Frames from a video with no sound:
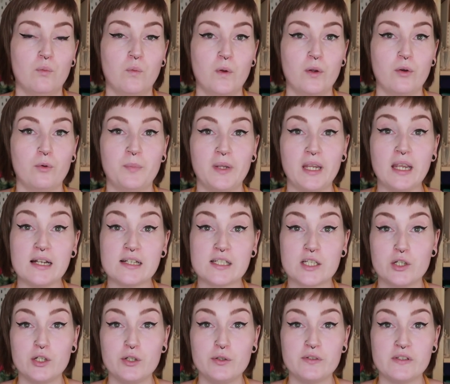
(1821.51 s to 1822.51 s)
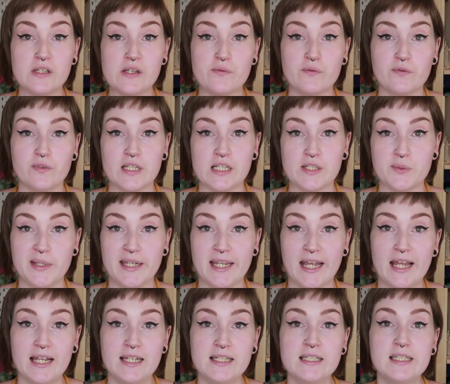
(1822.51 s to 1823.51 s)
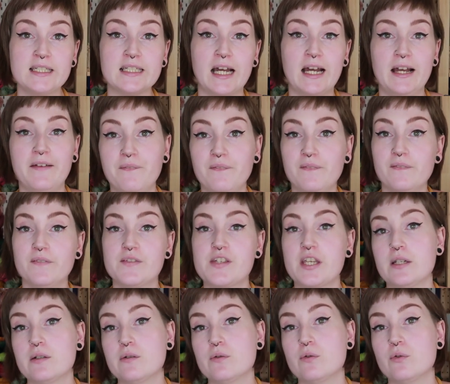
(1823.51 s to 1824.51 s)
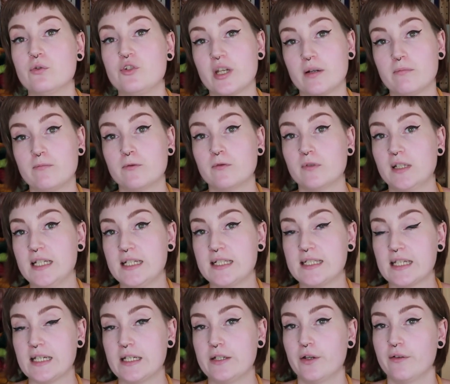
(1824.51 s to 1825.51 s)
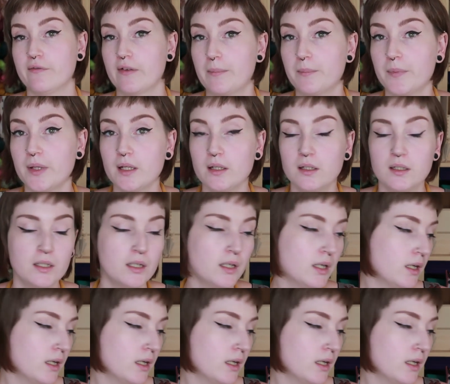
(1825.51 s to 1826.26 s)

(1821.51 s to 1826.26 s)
will be exclusive for this weekend until general release in November.